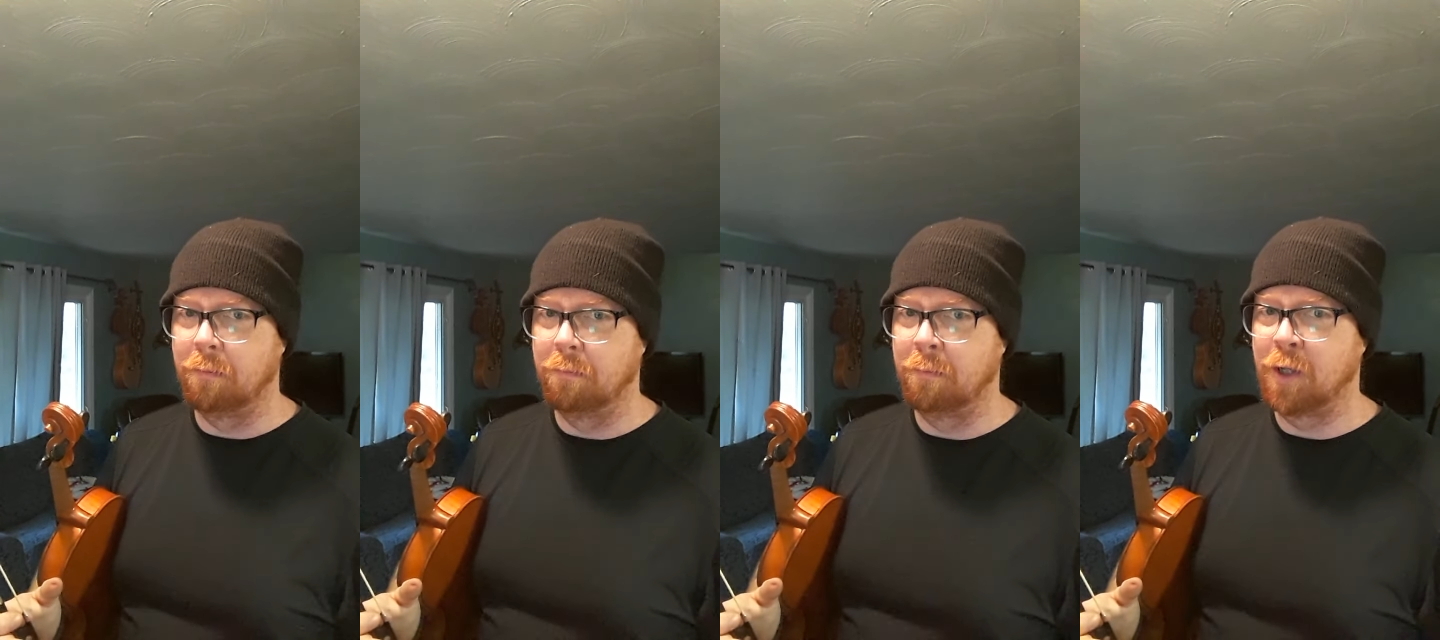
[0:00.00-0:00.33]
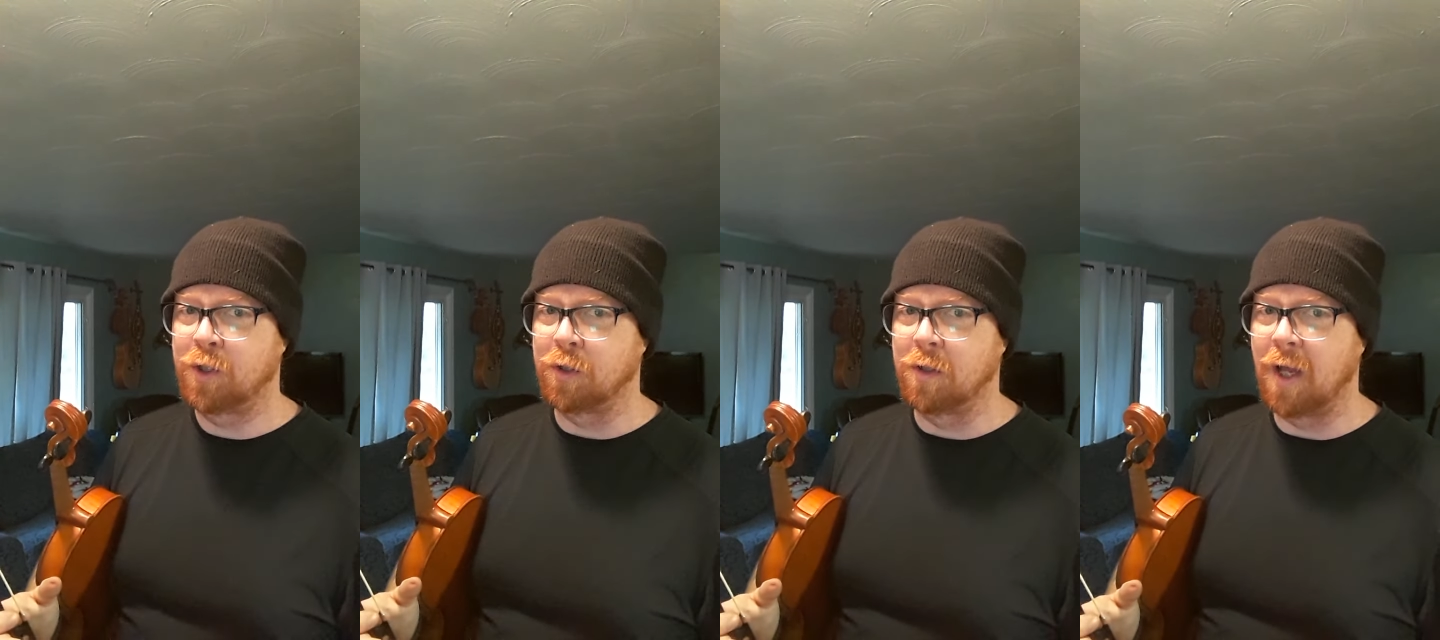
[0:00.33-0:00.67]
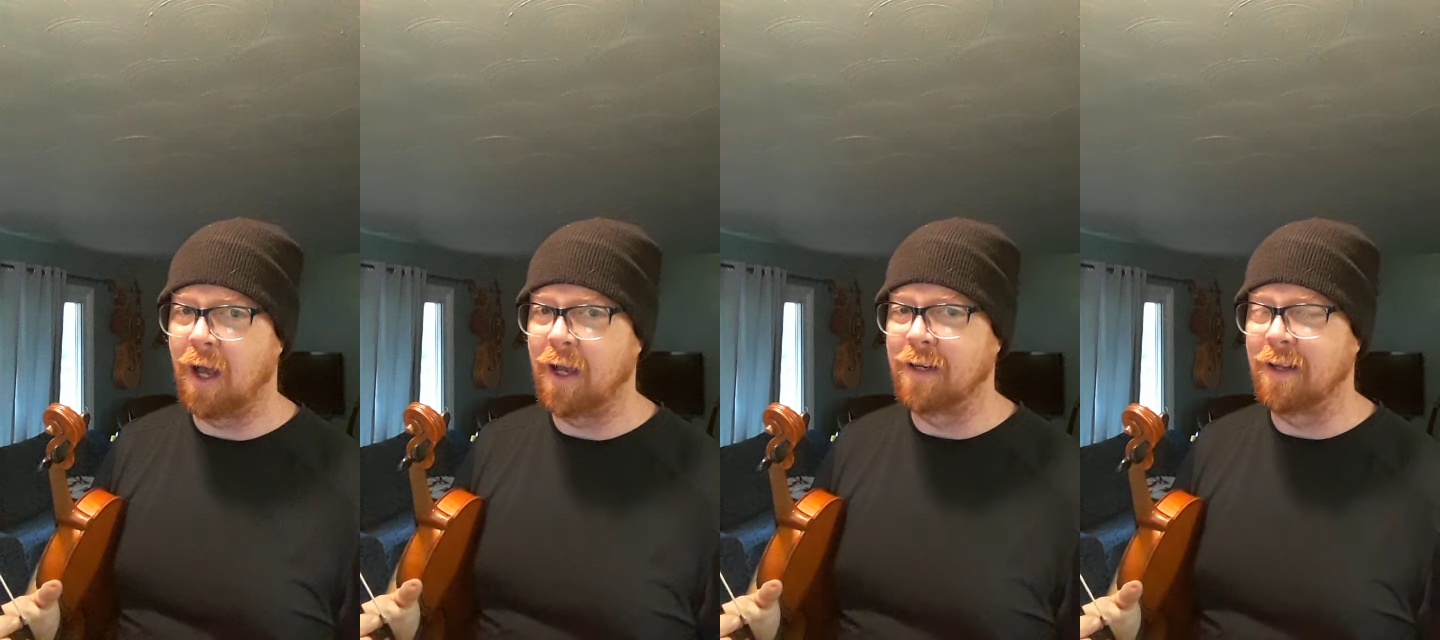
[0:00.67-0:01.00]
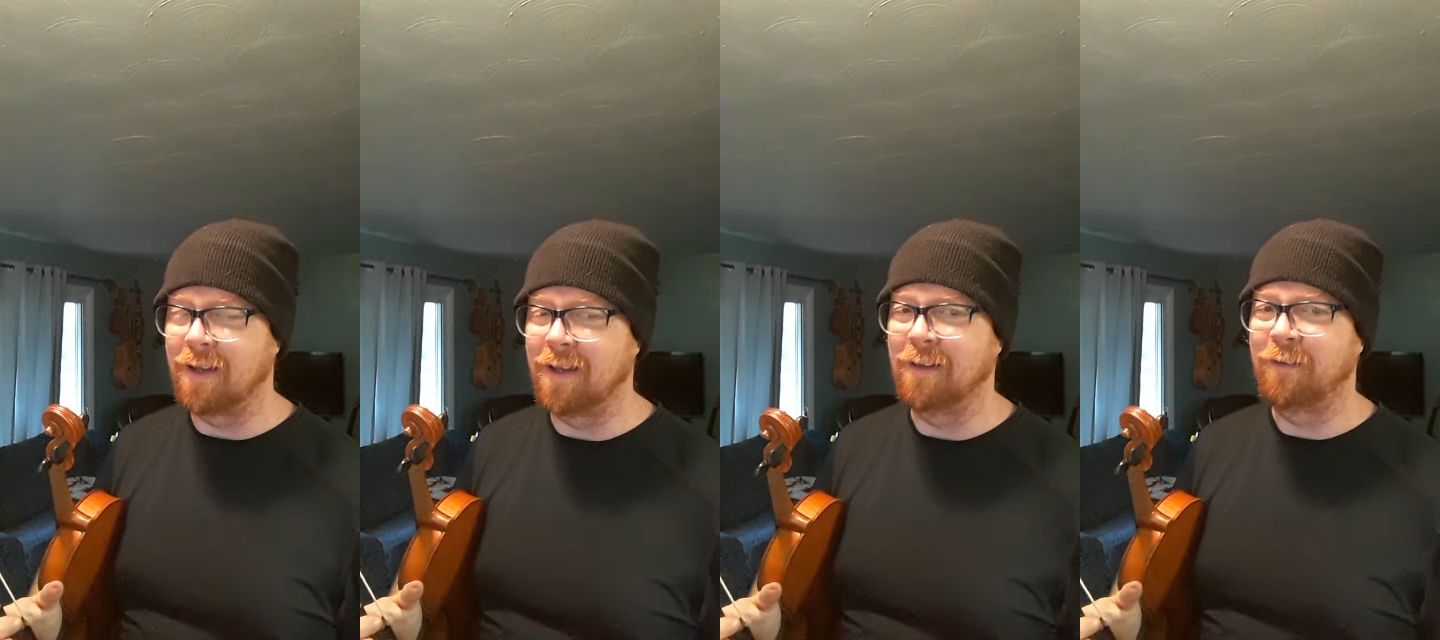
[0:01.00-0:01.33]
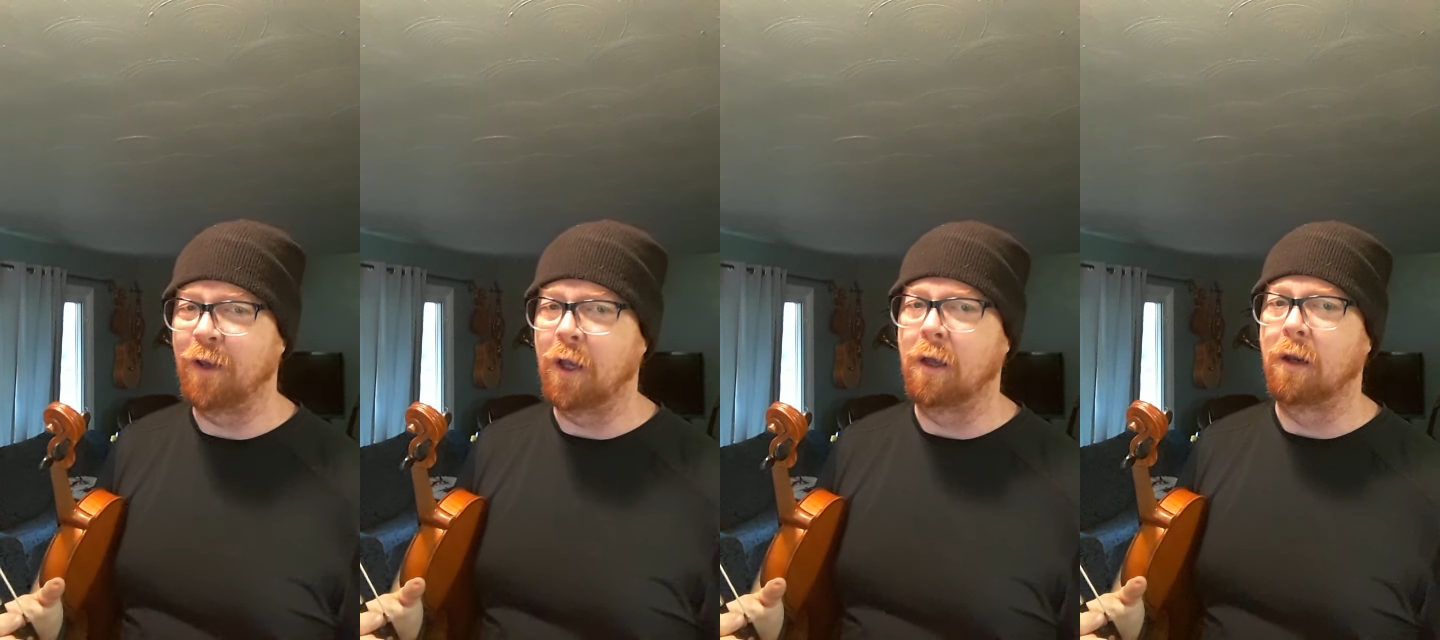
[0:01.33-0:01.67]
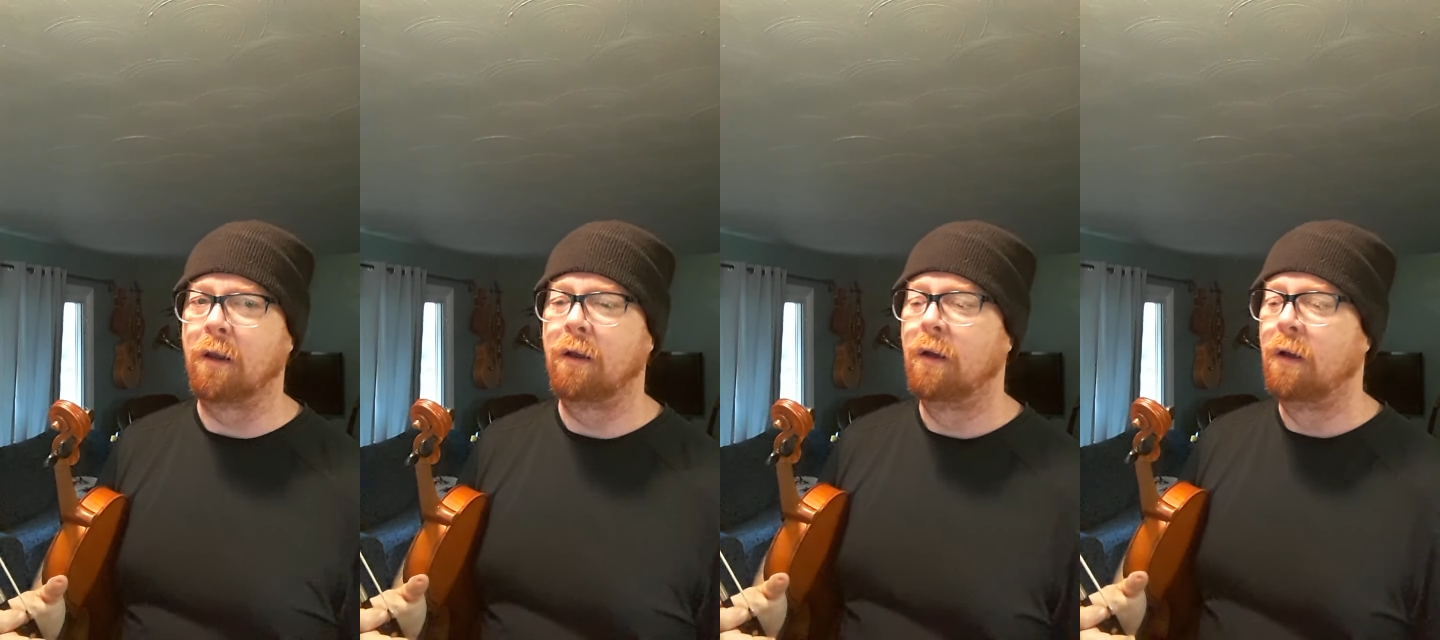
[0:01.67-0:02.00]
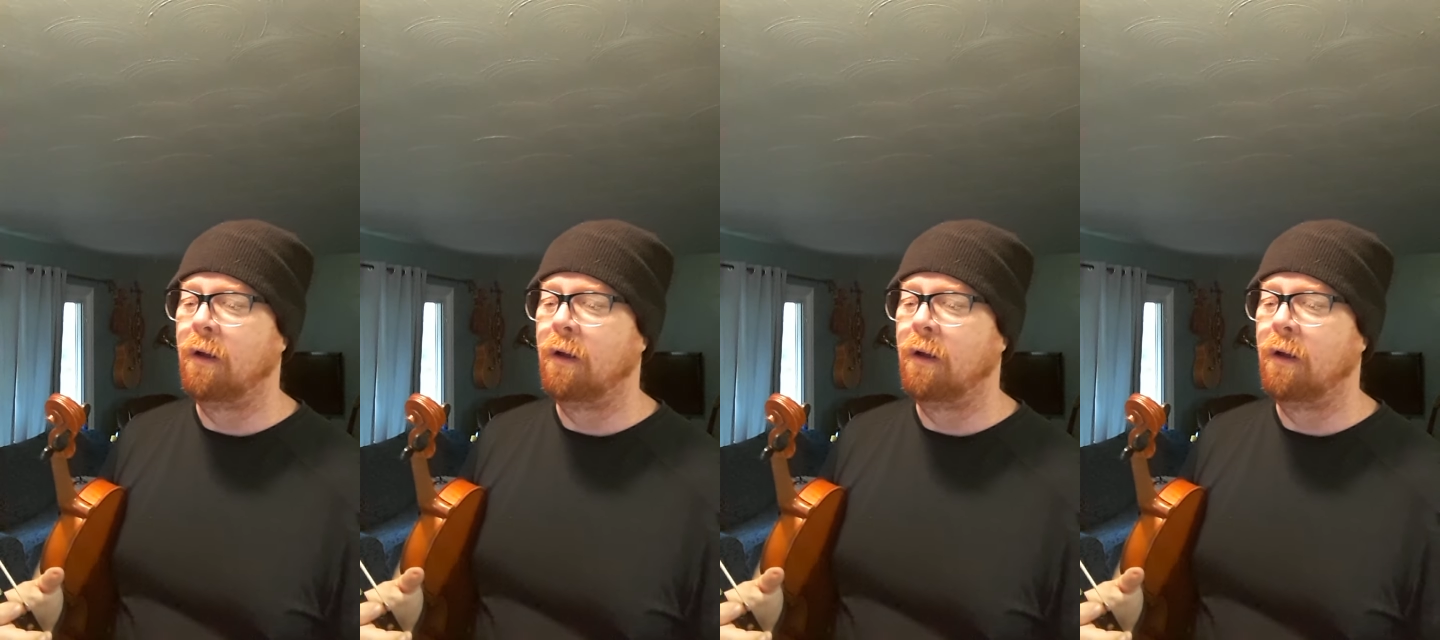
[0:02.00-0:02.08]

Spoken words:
measure 9 gets in.